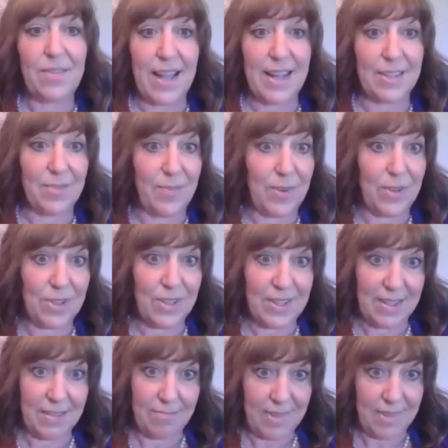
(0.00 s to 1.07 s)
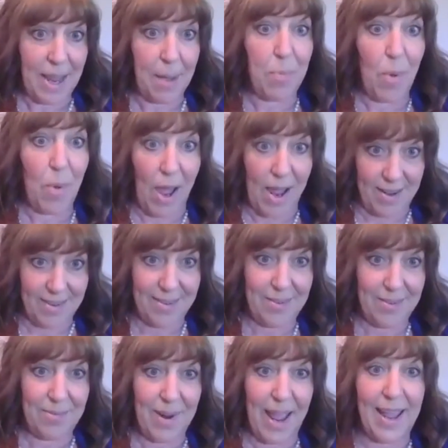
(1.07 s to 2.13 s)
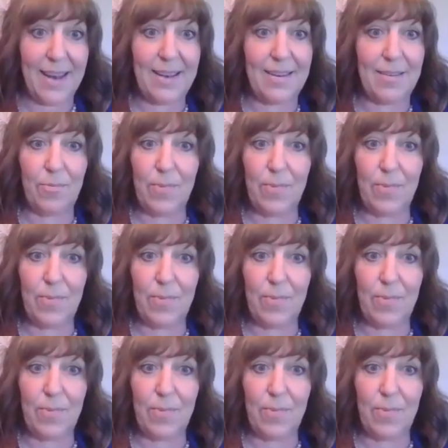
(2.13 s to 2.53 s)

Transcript: That's first step 1, right?